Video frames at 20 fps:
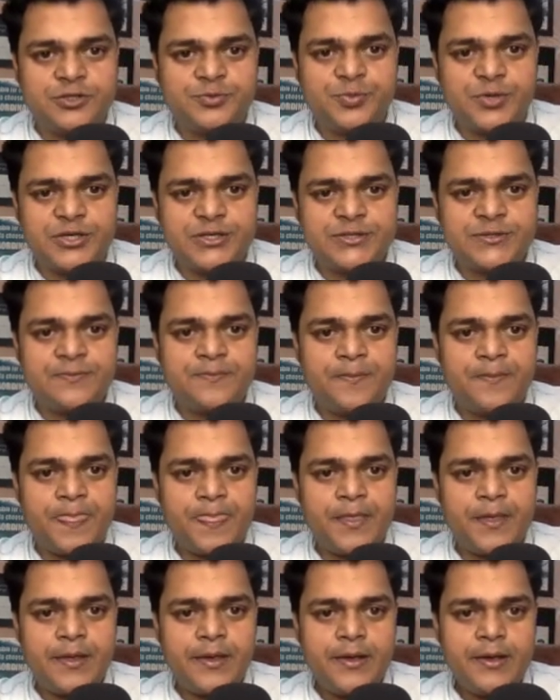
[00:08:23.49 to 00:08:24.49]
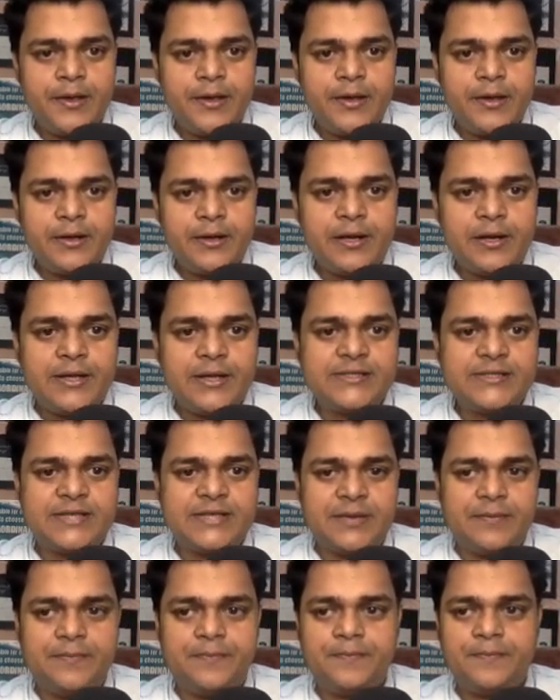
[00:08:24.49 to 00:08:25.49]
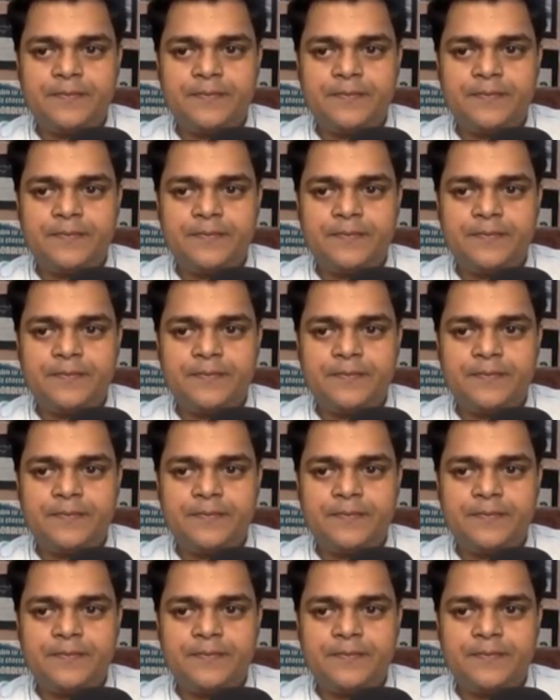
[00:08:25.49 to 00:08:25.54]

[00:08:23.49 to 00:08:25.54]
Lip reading: space. Click save.